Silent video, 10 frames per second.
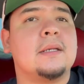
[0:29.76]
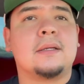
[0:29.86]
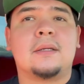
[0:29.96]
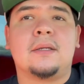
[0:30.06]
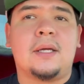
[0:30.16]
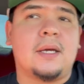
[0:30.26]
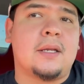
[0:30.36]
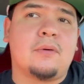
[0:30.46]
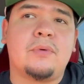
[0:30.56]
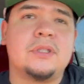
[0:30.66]
again,
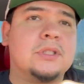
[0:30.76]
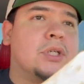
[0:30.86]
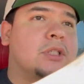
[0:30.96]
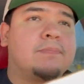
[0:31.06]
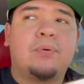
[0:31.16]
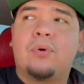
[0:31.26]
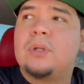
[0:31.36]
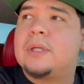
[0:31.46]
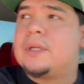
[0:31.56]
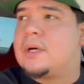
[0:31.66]
and we just
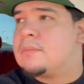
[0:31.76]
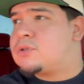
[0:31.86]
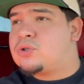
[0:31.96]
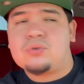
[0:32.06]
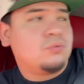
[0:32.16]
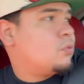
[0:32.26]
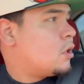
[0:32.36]
pulling up to